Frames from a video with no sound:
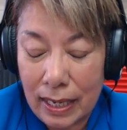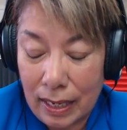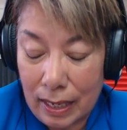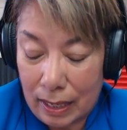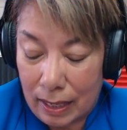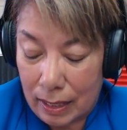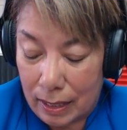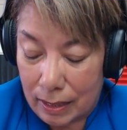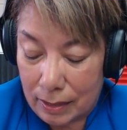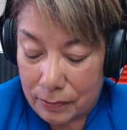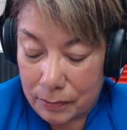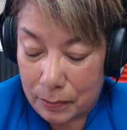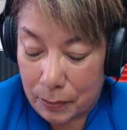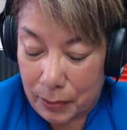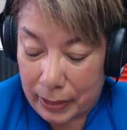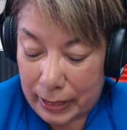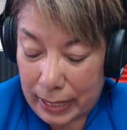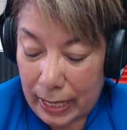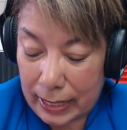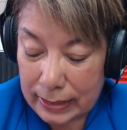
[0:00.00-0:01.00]
uh, for
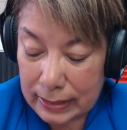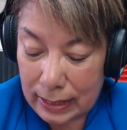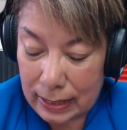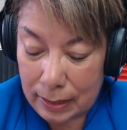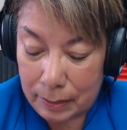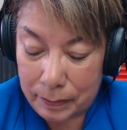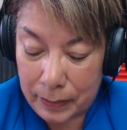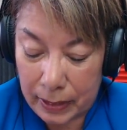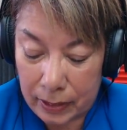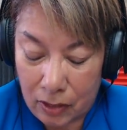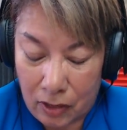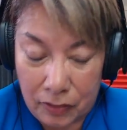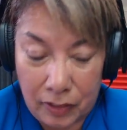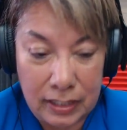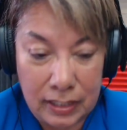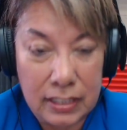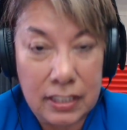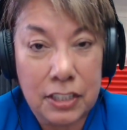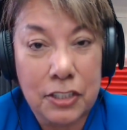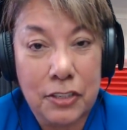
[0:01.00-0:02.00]
KTIP and all the
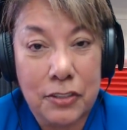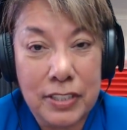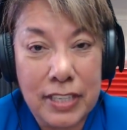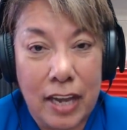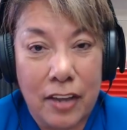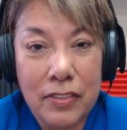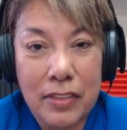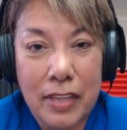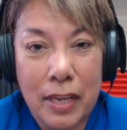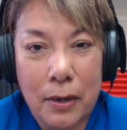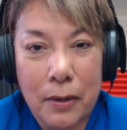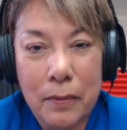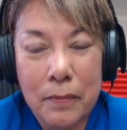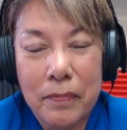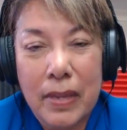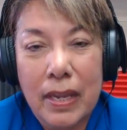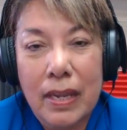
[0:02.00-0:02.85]
listeners out there.